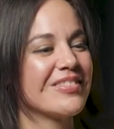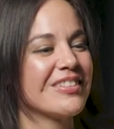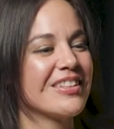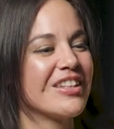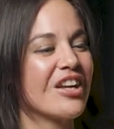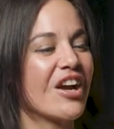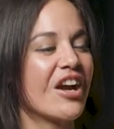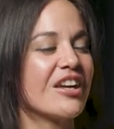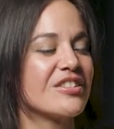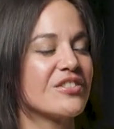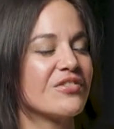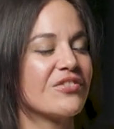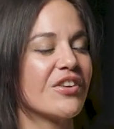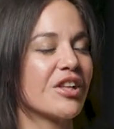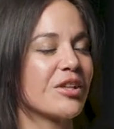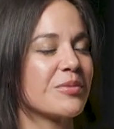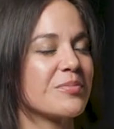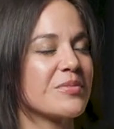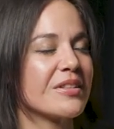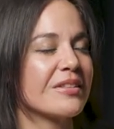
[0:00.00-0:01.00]
Yeah, I
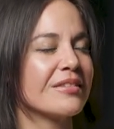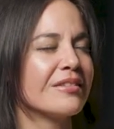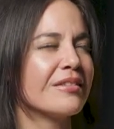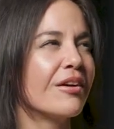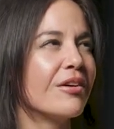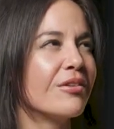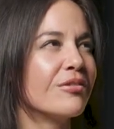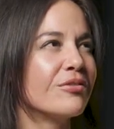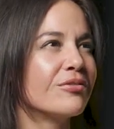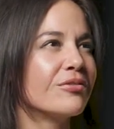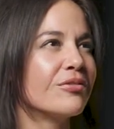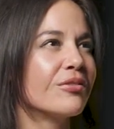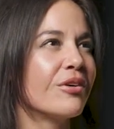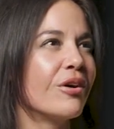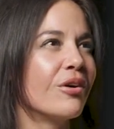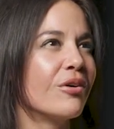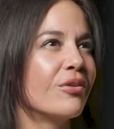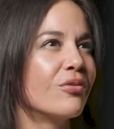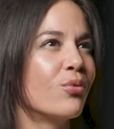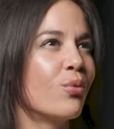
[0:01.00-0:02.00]
developed a love
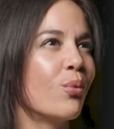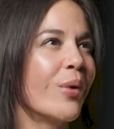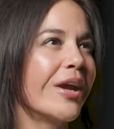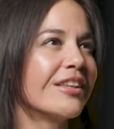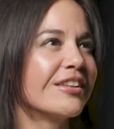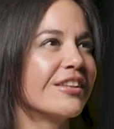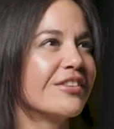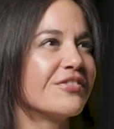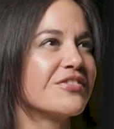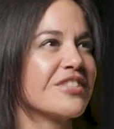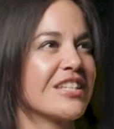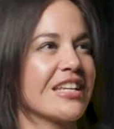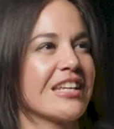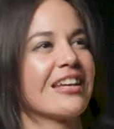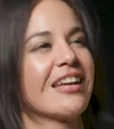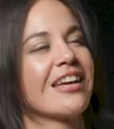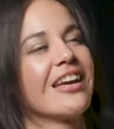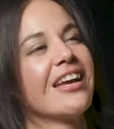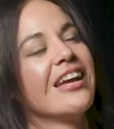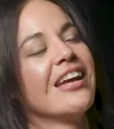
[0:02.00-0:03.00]
of
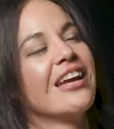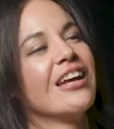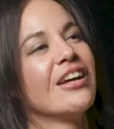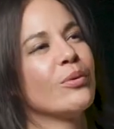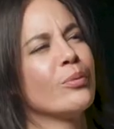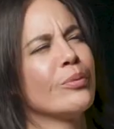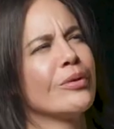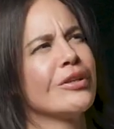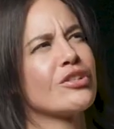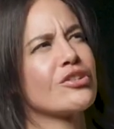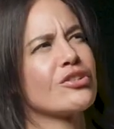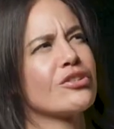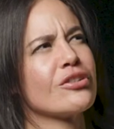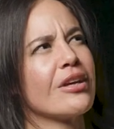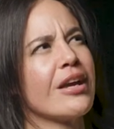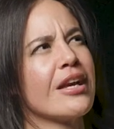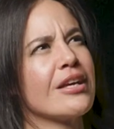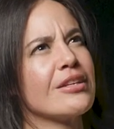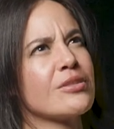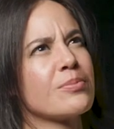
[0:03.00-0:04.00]
weightlifting, which
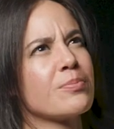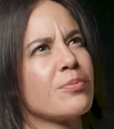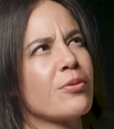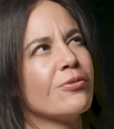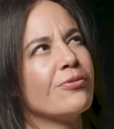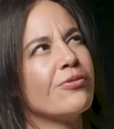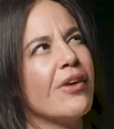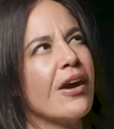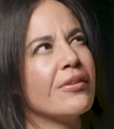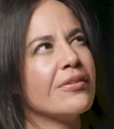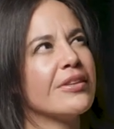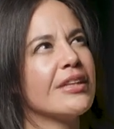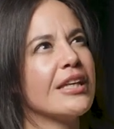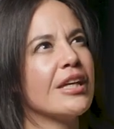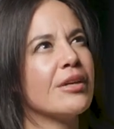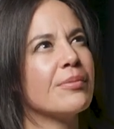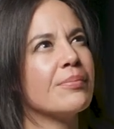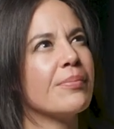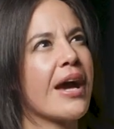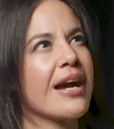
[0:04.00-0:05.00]
has profoundly
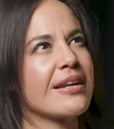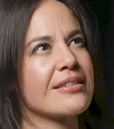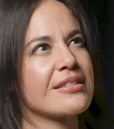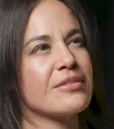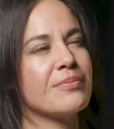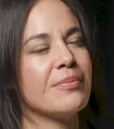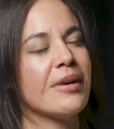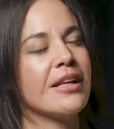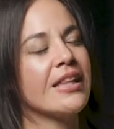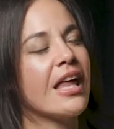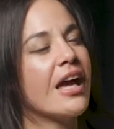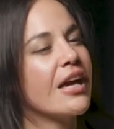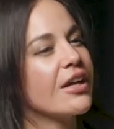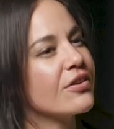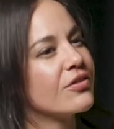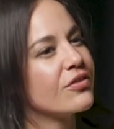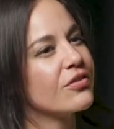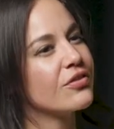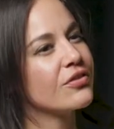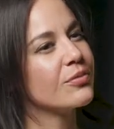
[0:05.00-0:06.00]
impacted my
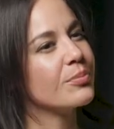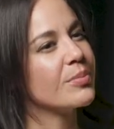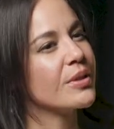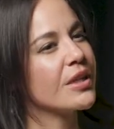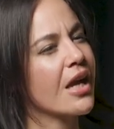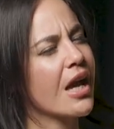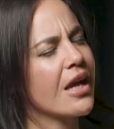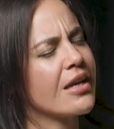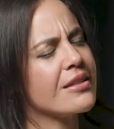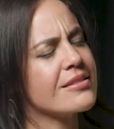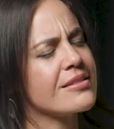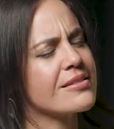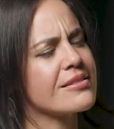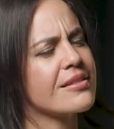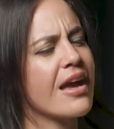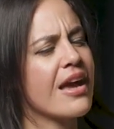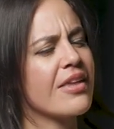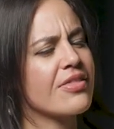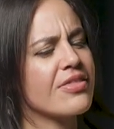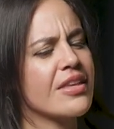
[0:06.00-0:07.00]
life, because
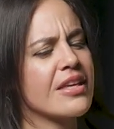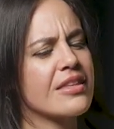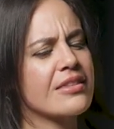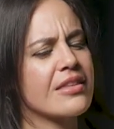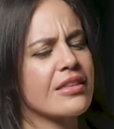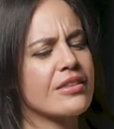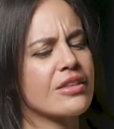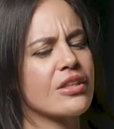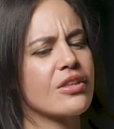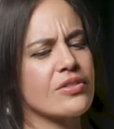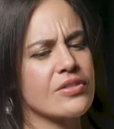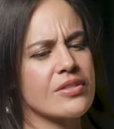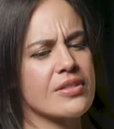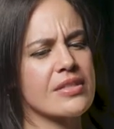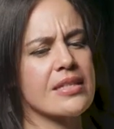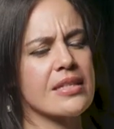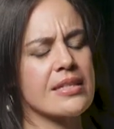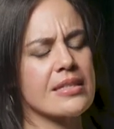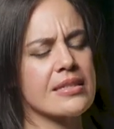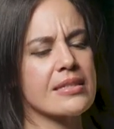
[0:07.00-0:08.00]
I think that there's
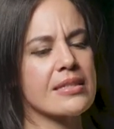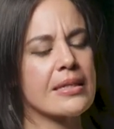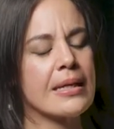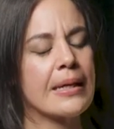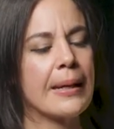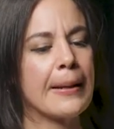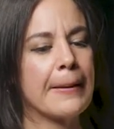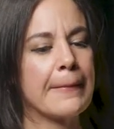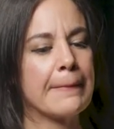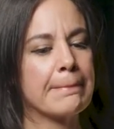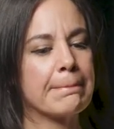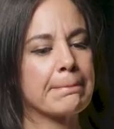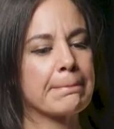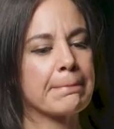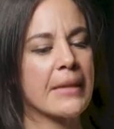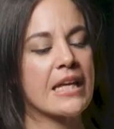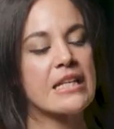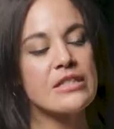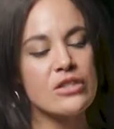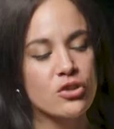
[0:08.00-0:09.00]
this,
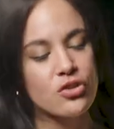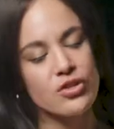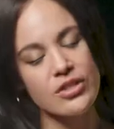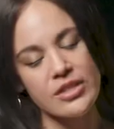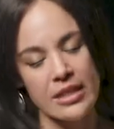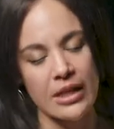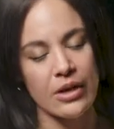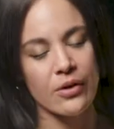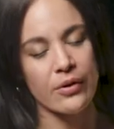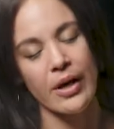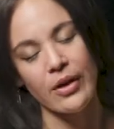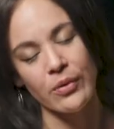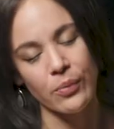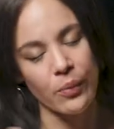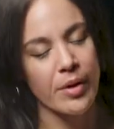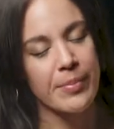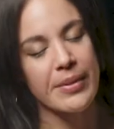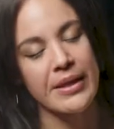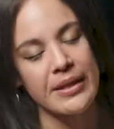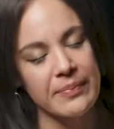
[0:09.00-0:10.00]
it's interesting around
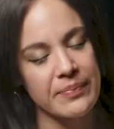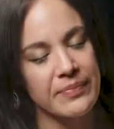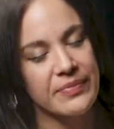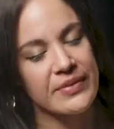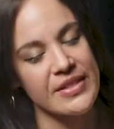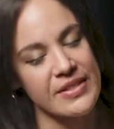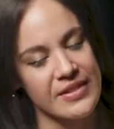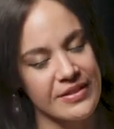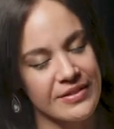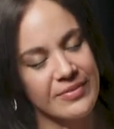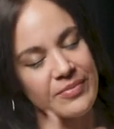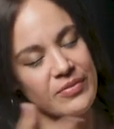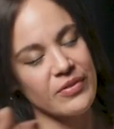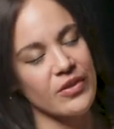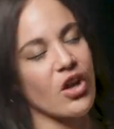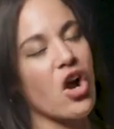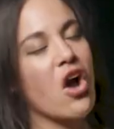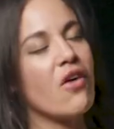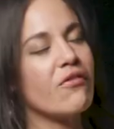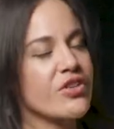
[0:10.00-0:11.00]
women, the
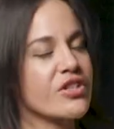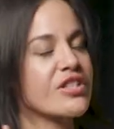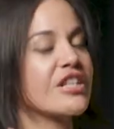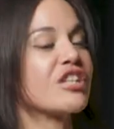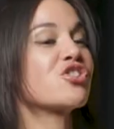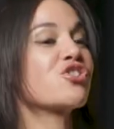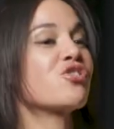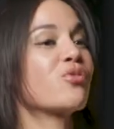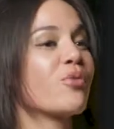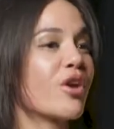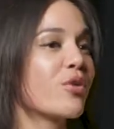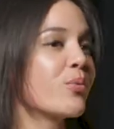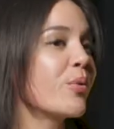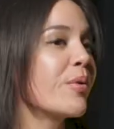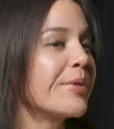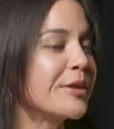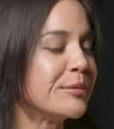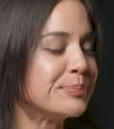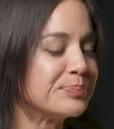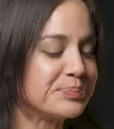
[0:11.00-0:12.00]
conversation around
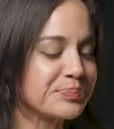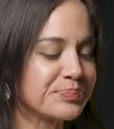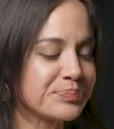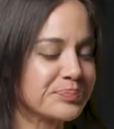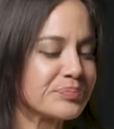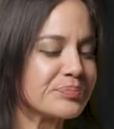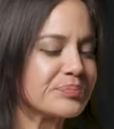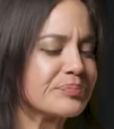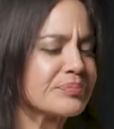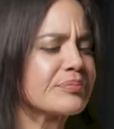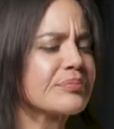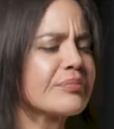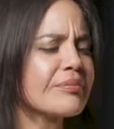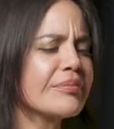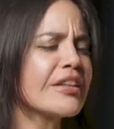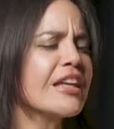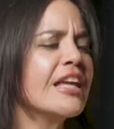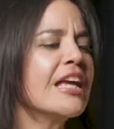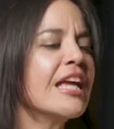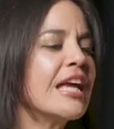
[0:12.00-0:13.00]
women.
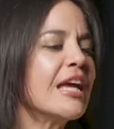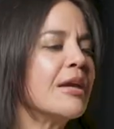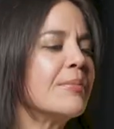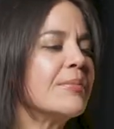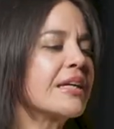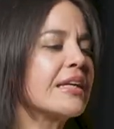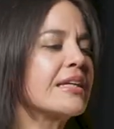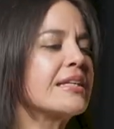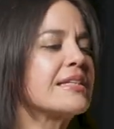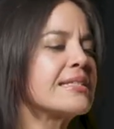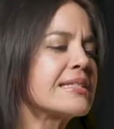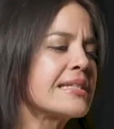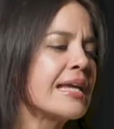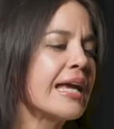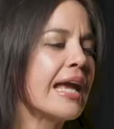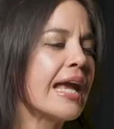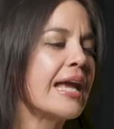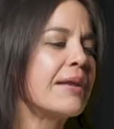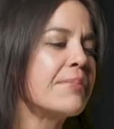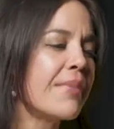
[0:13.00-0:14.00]
Because
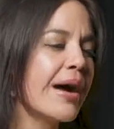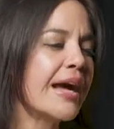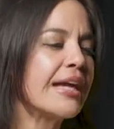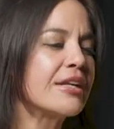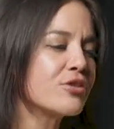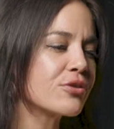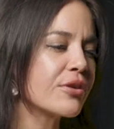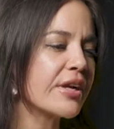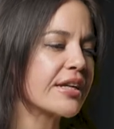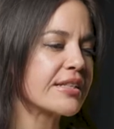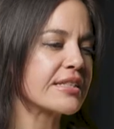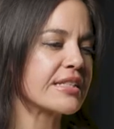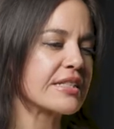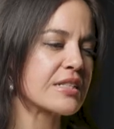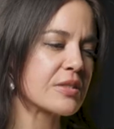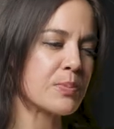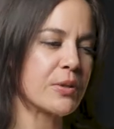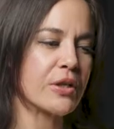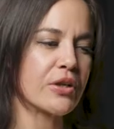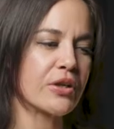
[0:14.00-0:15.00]
in my direct
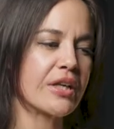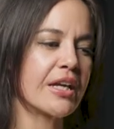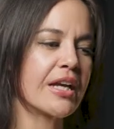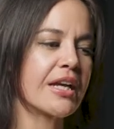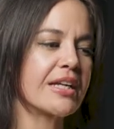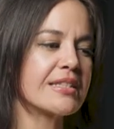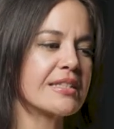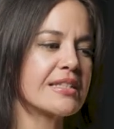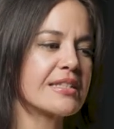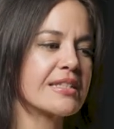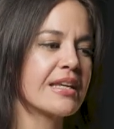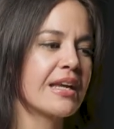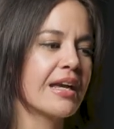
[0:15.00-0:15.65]
experience,